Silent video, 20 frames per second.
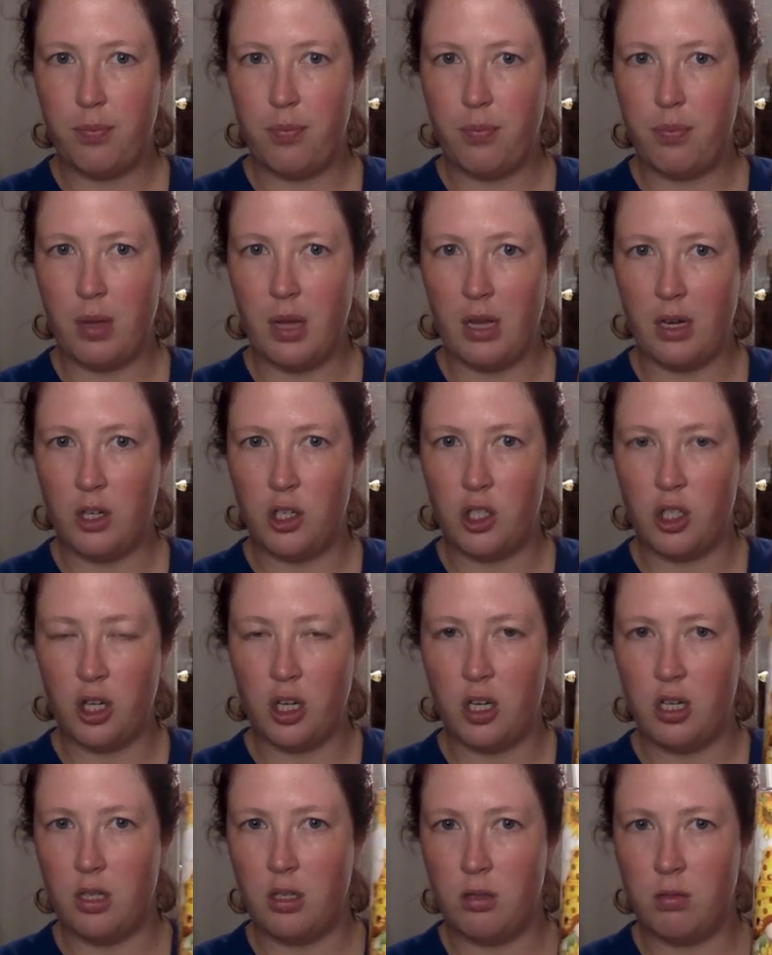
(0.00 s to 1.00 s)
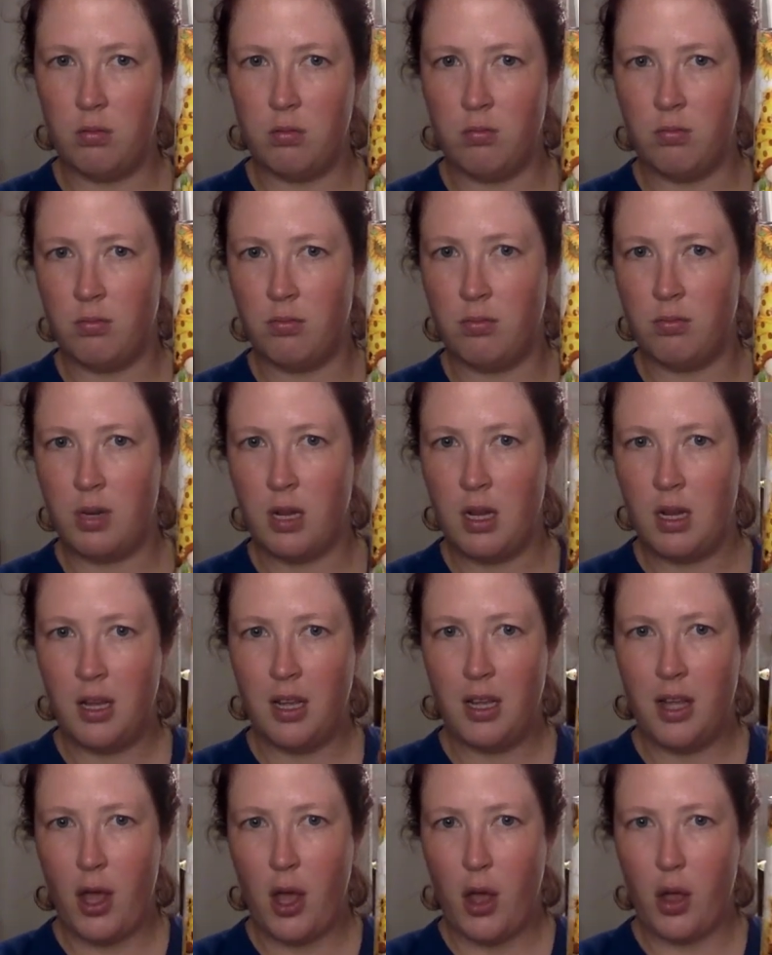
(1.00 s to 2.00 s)
picture,
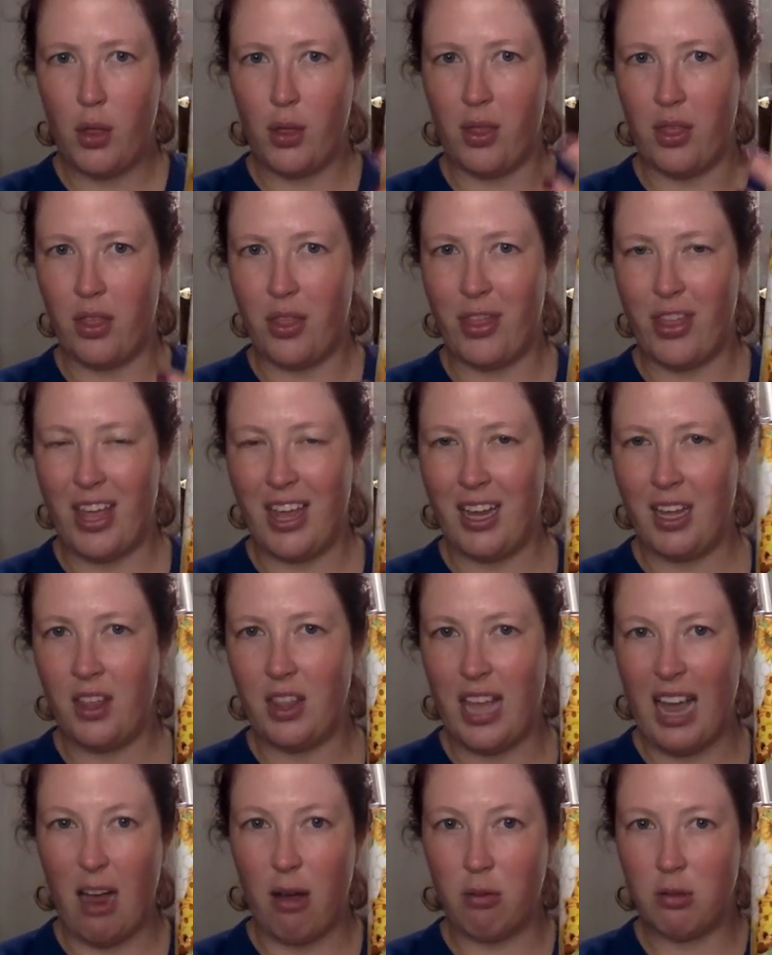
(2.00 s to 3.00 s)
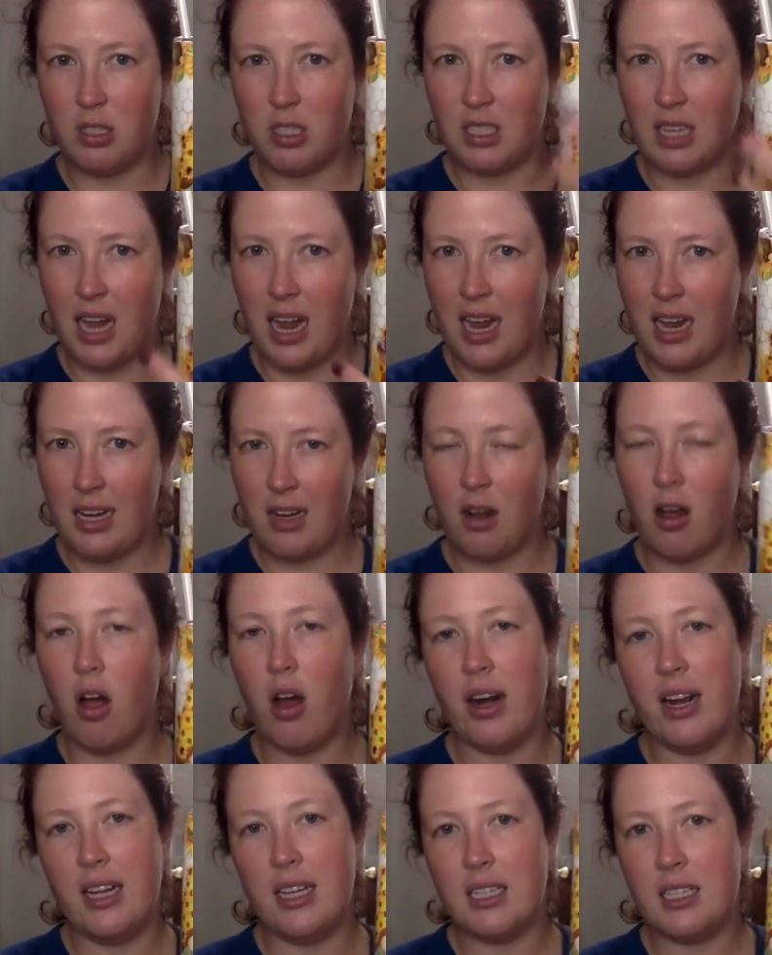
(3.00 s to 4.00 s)
the outside
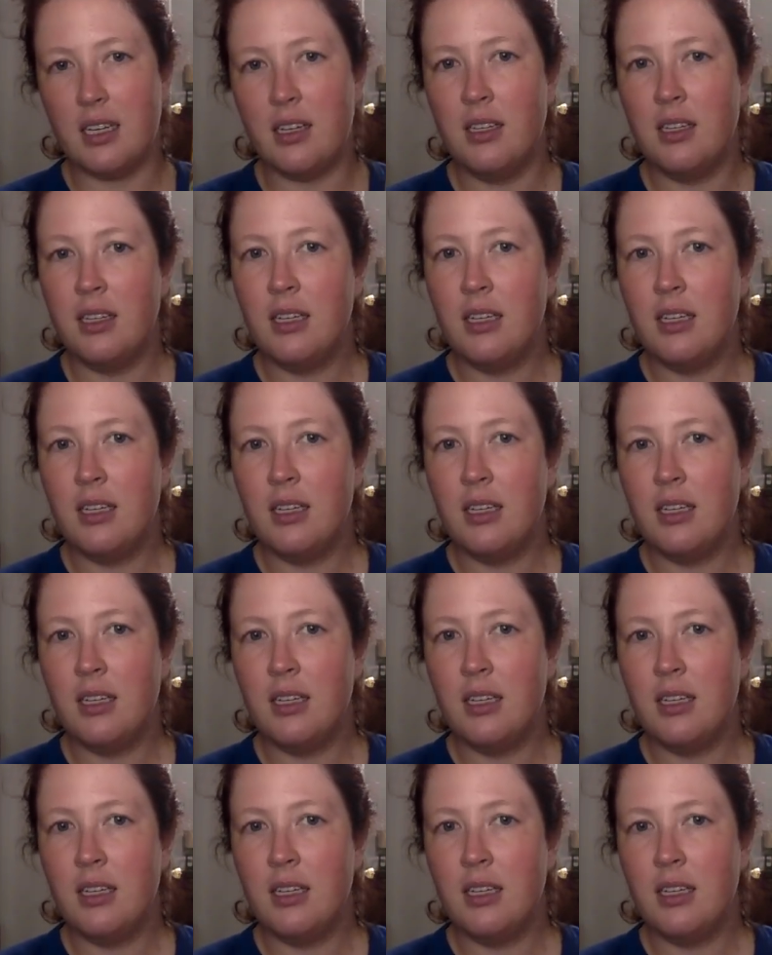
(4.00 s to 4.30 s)
on it.